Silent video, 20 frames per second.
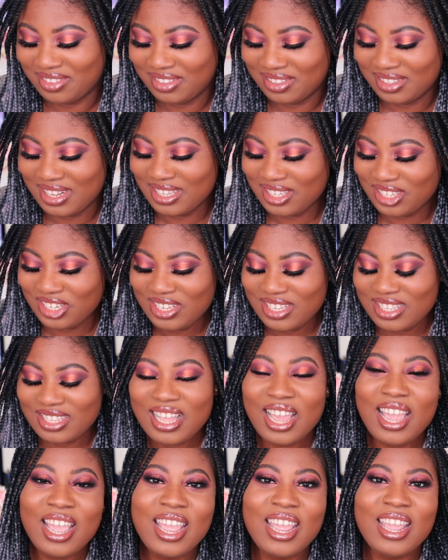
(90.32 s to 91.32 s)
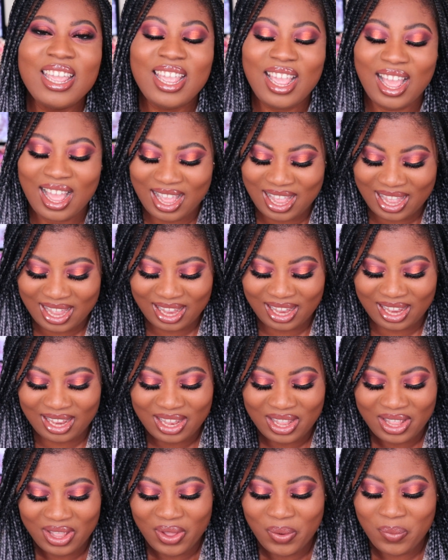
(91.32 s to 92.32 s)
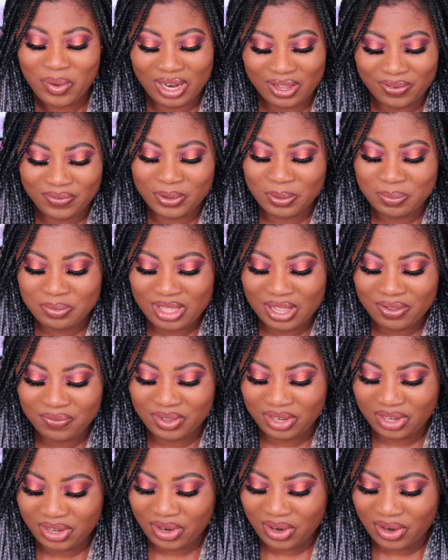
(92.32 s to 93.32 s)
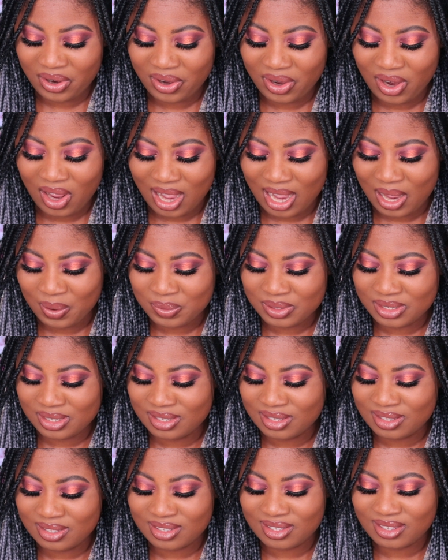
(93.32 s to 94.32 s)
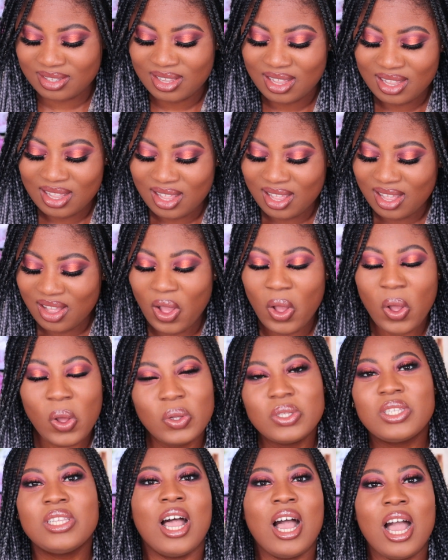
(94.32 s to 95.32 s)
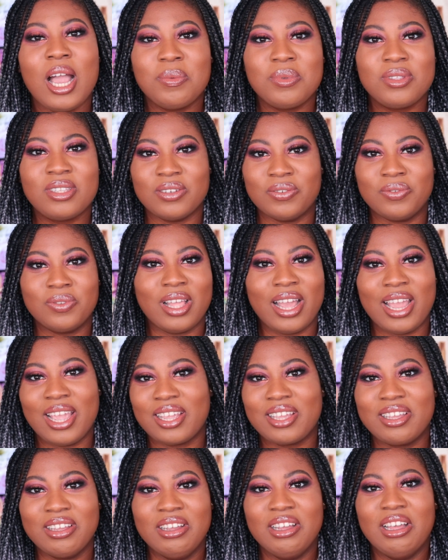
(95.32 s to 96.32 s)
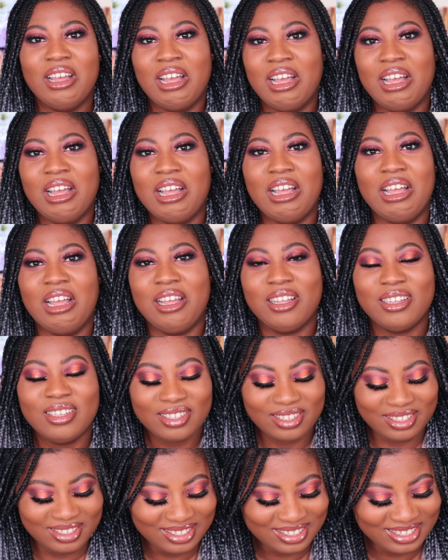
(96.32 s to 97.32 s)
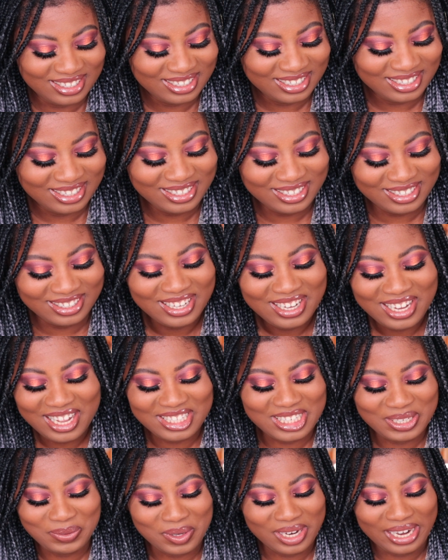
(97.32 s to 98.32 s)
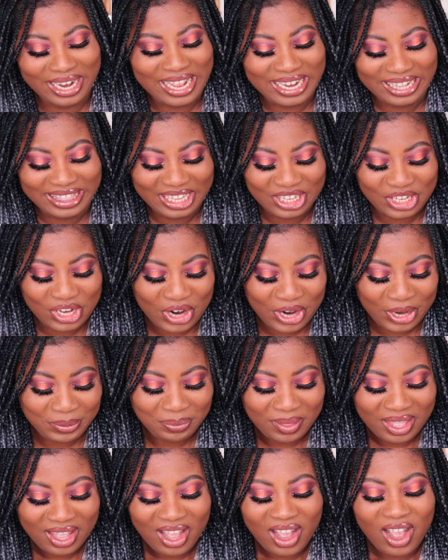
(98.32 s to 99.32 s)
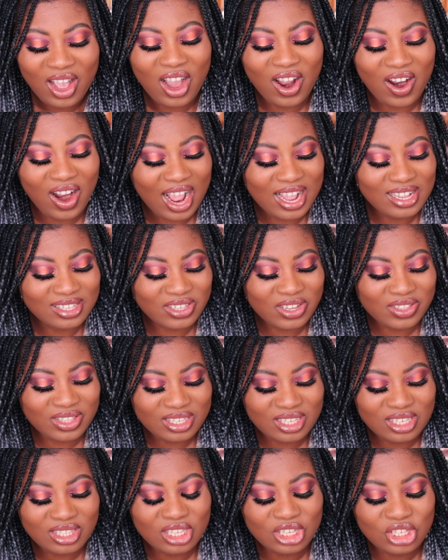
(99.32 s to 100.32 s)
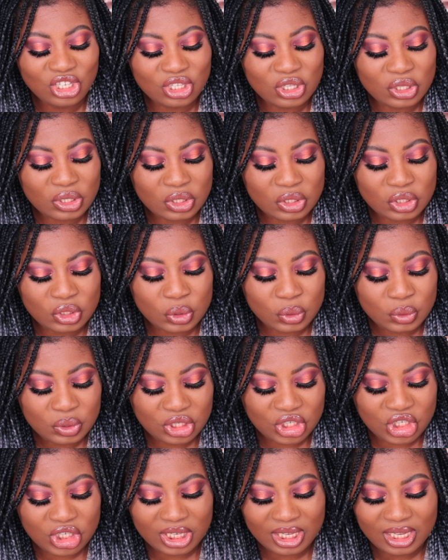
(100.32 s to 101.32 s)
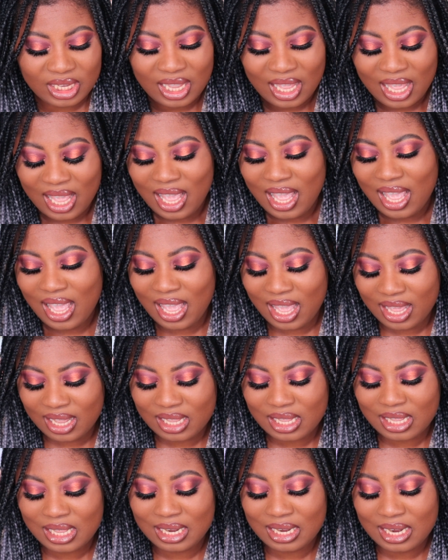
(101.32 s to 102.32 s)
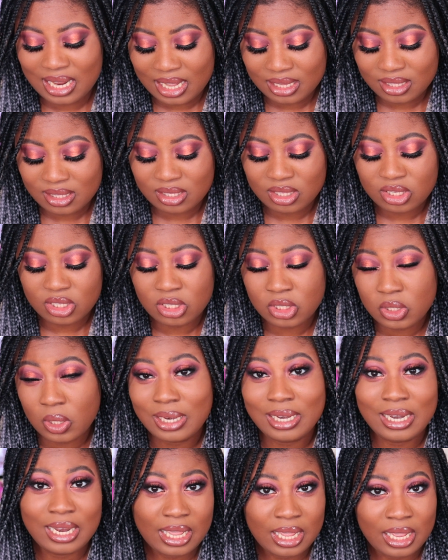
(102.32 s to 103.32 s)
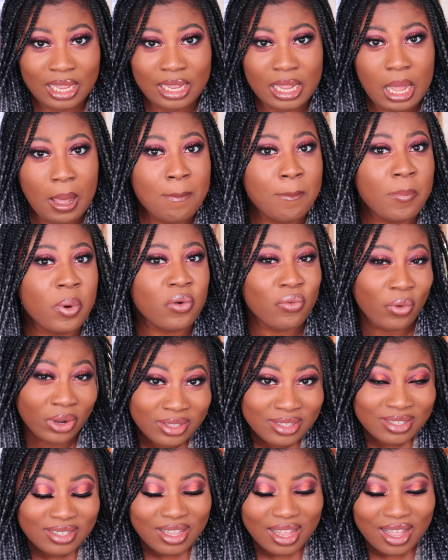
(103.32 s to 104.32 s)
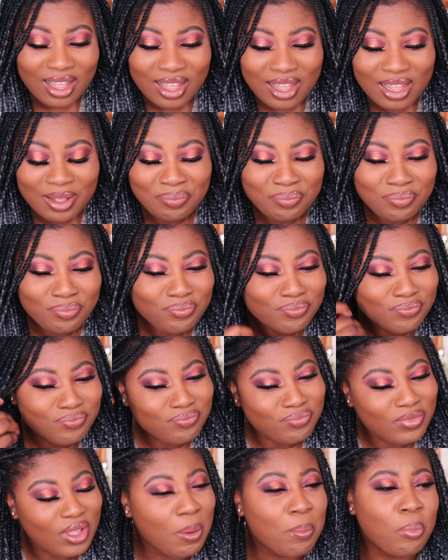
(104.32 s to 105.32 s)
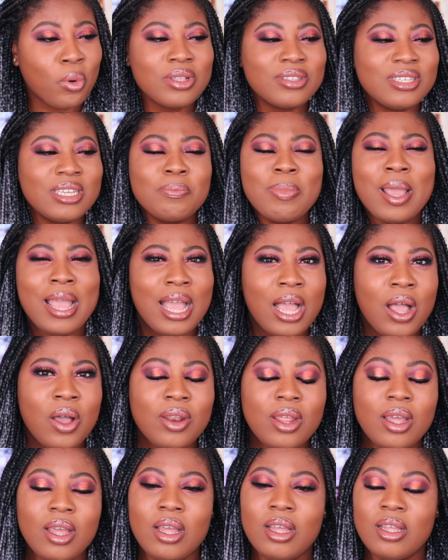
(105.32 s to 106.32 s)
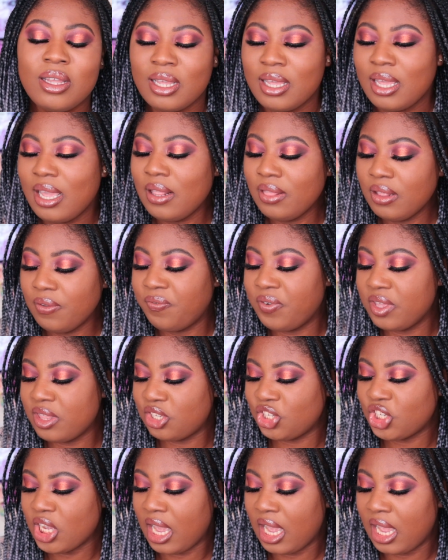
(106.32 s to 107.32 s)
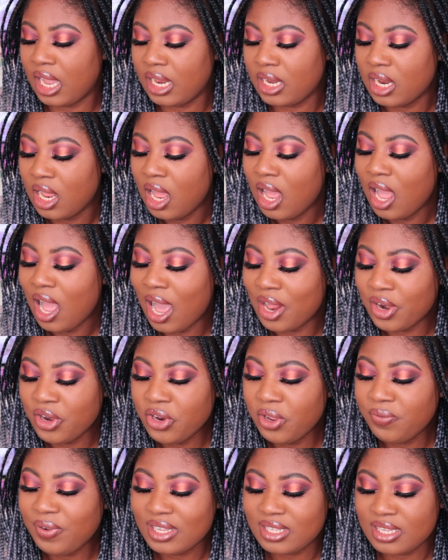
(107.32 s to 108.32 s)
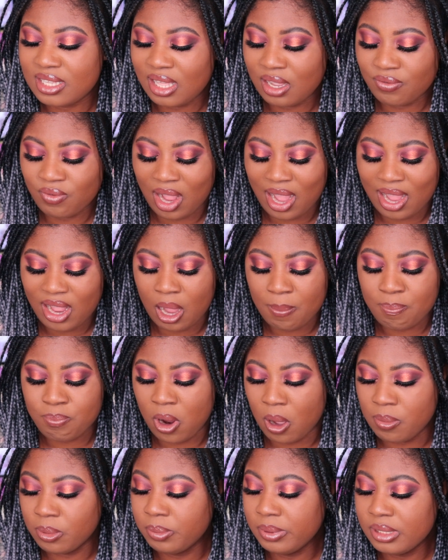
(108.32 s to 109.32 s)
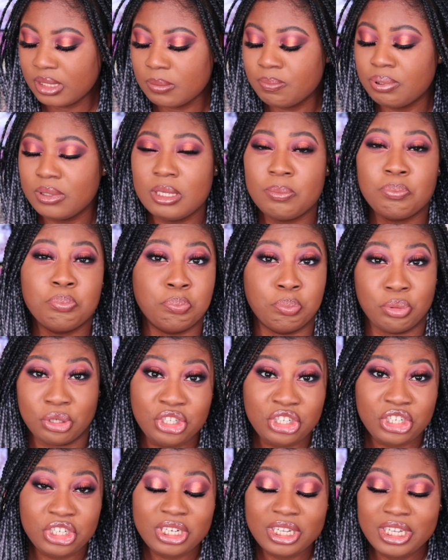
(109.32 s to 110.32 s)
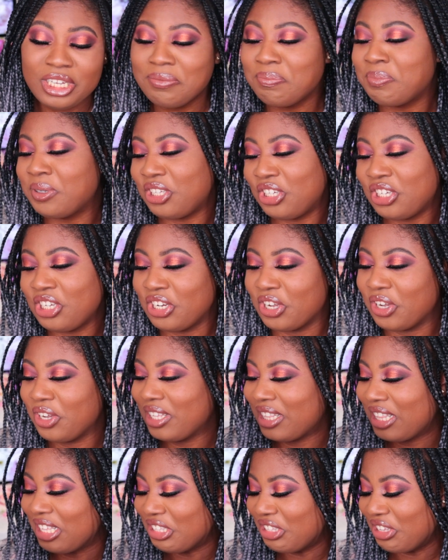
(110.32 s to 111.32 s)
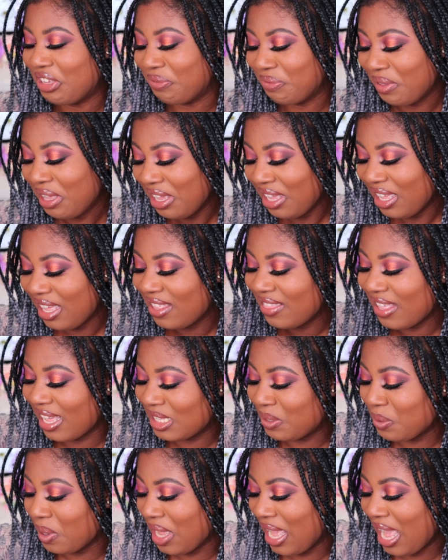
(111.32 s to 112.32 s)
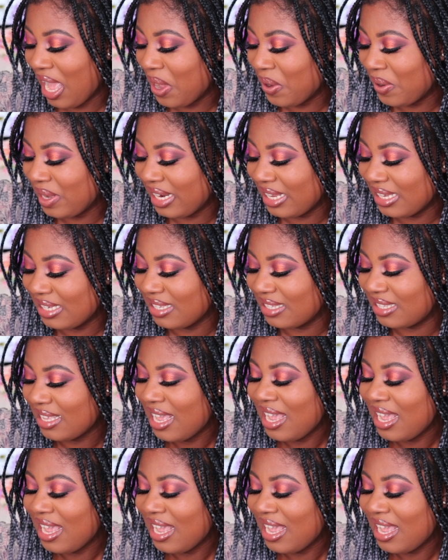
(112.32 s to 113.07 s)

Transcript: Let's just say when I filmed that video, I was all types of like, didn't want to let anything go. Alright, so this is the Gucci Eclat Soleil bronzing powder in the 5th shade. I don't know if I said that right. I probably completely butchered it, but you know, listen, that's how it is.